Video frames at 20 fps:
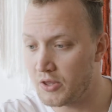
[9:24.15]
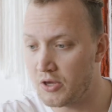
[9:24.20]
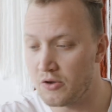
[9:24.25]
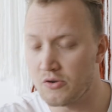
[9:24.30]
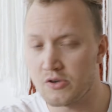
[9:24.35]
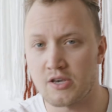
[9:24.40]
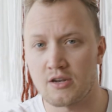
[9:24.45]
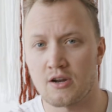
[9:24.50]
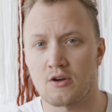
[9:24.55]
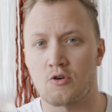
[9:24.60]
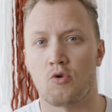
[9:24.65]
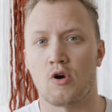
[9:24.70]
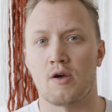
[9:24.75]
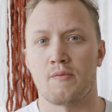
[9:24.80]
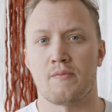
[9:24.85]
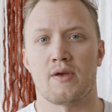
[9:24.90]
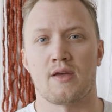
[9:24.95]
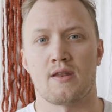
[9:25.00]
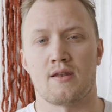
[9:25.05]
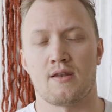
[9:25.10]
using
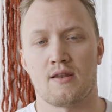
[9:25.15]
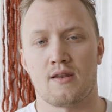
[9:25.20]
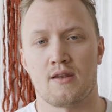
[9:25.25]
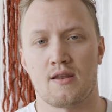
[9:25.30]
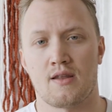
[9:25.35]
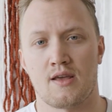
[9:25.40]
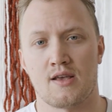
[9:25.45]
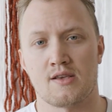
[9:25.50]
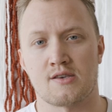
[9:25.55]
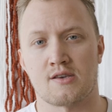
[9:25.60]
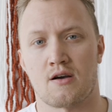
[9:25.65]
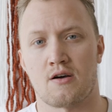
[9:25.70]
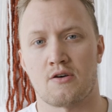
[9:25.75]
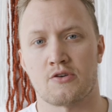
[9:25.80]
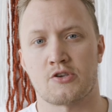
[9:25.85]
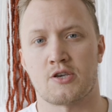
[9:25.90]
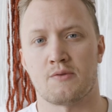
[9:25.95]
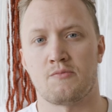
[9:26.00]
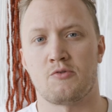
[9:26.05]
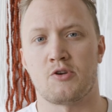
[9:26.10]
equipment is
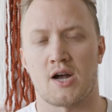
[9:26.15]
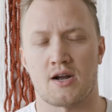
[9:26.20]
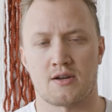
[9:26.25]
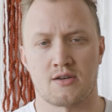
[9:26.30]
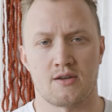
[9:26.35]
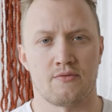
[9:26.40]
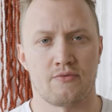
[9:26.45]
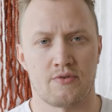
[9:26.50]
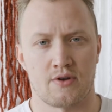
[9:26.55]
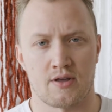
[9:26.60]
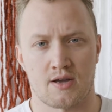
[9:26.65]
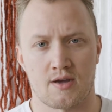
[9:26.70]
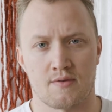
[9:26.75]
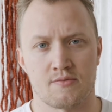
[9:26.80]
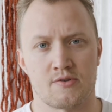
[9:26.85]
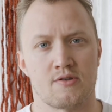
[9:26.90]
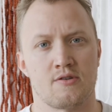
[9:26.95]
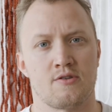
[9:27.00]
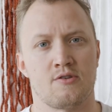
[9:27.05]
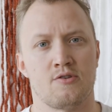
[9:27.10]
all subjective when it
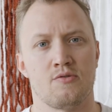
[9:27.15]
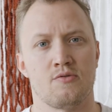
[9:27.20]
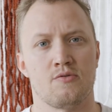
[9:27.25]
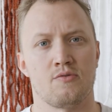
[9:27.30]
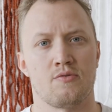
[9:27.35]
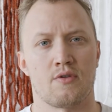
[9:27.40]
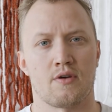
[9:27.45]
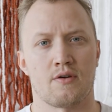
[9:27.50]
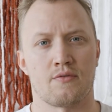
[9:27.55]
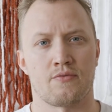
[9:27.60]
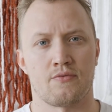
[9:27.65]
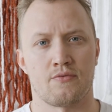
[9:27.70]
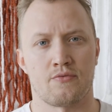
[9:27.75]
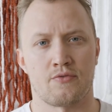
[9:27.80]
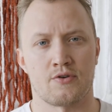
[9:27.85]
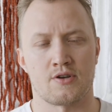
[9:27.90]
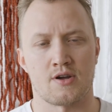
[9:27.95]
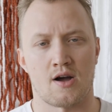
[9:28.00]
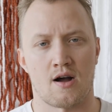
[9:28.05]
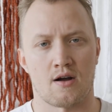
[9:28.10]
comes to the
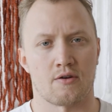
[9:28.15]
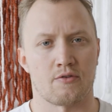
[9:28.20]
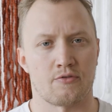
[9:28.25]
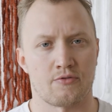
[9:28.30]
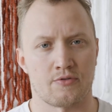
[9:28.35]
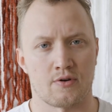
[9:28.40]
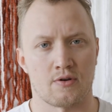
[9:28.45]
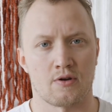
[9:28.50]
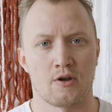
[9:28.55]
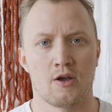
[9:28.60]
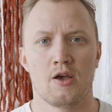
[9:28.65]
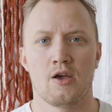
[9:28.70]
photographer.